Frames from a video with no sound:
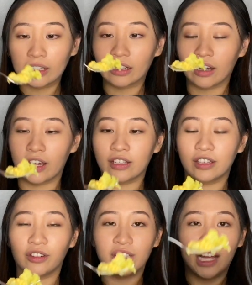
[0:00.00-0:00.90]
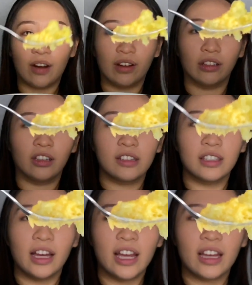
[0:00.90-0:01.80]
Okay, so this is how it looks
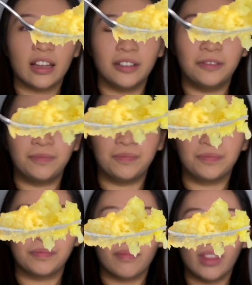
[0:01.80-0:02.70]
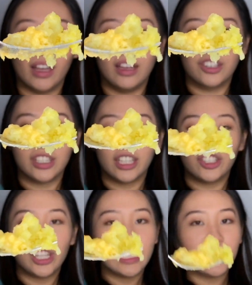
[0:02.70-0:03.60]
like. Just like a
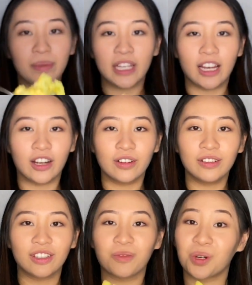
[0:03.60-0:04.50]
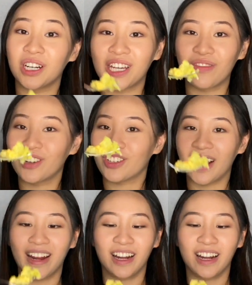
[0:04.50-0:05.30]
cheesy potato, so we're gonna give it a try.